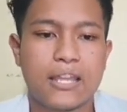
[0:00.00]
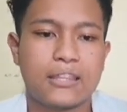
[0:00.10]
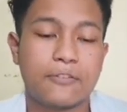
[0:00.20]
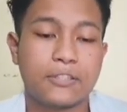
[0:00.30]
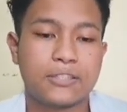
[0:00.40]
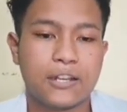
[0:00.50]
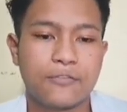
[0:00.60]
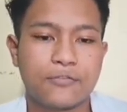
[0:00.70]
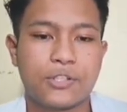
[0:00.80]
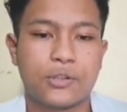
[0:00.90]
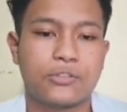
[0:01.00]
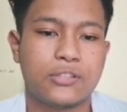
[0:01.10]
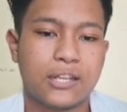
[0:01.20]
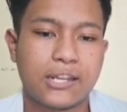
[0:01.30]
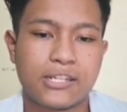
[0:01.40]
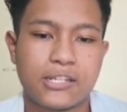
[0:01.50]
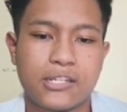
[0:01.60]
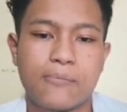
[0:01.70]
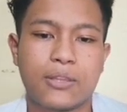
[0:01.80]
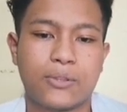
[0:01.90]
The first graph shows the
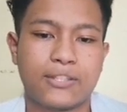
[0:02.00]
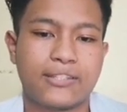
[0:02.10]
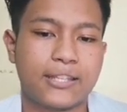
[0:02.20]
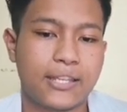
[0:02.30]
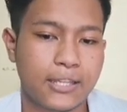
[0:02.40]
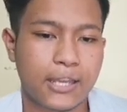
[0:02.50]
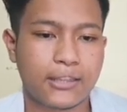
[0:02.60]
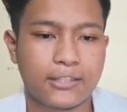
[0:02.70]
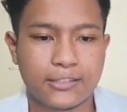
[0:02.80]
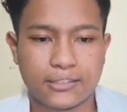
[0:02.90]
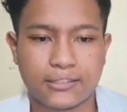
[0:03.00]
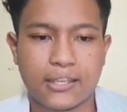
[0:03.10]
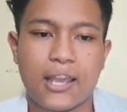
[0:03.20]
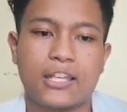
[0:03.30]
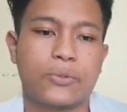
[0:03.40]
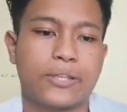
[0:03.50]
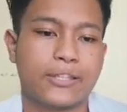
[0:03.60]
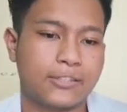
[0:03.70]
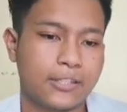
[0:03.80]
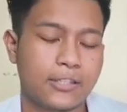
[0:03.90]
relationship between static head and distance. As we can
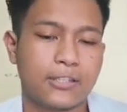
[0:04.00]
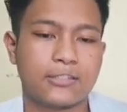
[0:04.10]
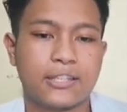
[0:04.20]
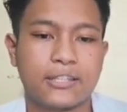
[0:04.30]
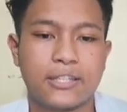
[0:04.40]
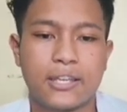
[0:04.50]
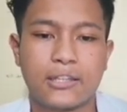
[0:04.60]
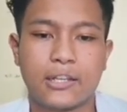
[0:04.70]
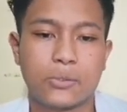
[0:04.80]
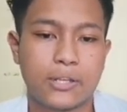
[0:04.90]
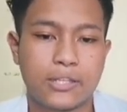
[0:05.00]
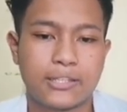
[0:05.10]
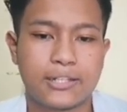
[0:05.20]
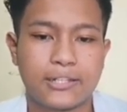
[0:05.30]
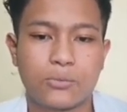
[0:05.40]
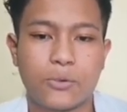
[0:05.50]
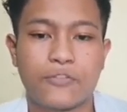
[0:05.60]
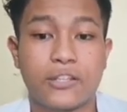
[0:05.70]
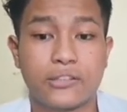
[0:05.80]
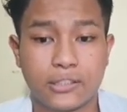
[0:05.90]
see, the static head gradually decreases with
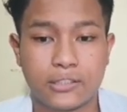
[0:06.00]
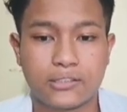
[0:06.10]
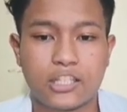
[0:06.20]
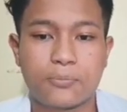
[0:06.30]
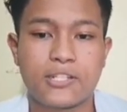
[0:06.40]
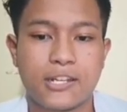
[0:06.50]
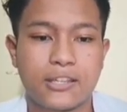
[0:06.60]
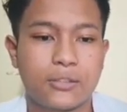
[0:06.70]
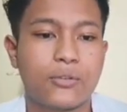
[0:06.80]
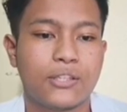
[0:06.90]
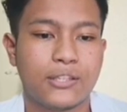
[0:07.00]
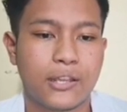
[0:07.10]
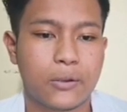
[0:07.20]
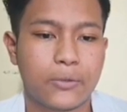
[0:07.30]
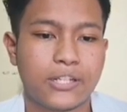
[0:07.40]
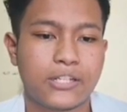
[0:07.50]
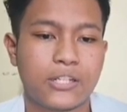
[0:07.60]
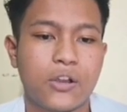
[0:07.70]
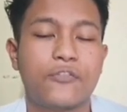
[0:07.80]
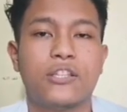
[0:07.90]
the distance, especially through the narrower section
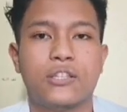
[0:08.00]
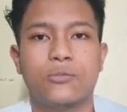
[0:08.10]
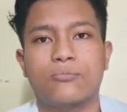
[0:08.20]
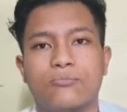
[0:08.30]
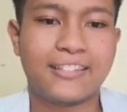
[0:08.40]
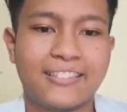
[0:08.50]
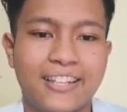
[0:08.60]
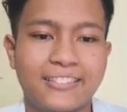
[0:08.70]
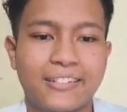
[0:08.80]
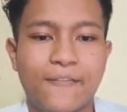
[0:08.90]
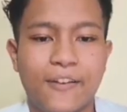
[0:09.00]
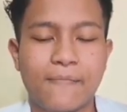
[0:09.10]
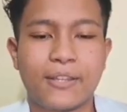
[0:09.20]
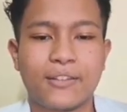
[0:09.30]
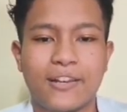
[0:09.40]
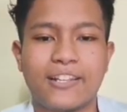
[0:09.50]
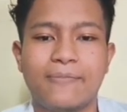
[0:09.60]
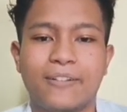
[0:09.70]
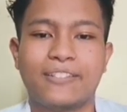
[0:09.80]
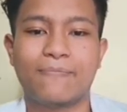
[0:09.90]
of the tube. These trends reflect Bernoulli
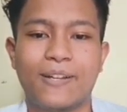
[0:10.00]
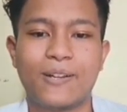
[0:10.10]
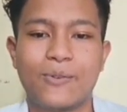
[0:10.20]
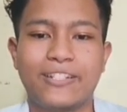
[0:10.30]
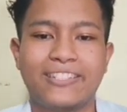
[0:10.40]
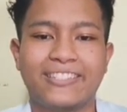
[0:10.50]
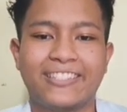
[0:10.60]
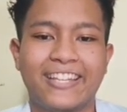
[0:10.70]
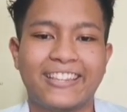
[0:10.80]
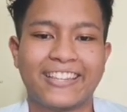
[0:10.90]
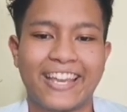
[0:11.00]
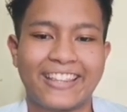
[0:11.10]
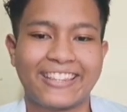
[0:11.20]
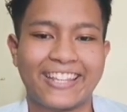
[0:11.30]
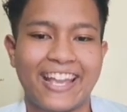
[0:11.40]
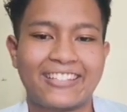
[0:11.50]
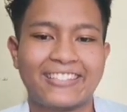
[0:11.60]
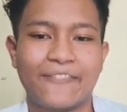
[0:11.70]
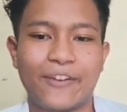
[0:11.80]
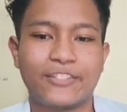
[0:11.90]
principle, which states that as
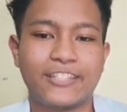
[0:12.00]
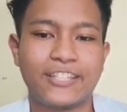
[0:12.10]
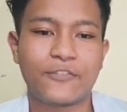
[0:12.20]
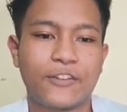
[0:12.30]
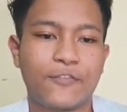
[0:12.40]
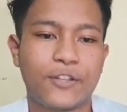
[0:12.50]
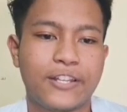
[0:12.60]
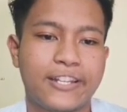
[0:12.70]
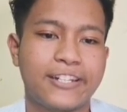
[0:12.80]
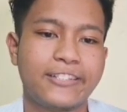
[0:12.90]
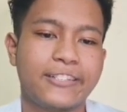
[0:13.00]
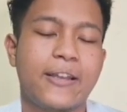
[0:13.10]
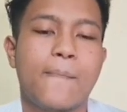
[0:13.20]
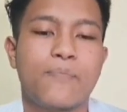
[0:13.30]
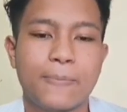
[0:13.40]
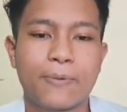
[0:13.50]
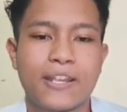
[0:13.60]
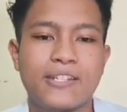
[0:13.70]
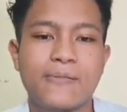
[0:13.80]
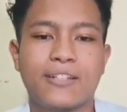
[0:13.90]
the velocity of the fluid increases, the
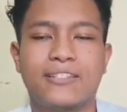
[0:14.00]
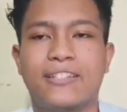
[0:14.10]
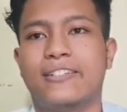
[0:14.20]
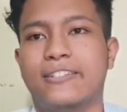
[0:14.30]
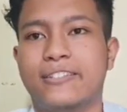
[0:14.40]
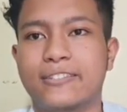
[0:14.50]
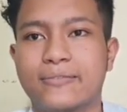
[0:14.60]
pressure must decrease.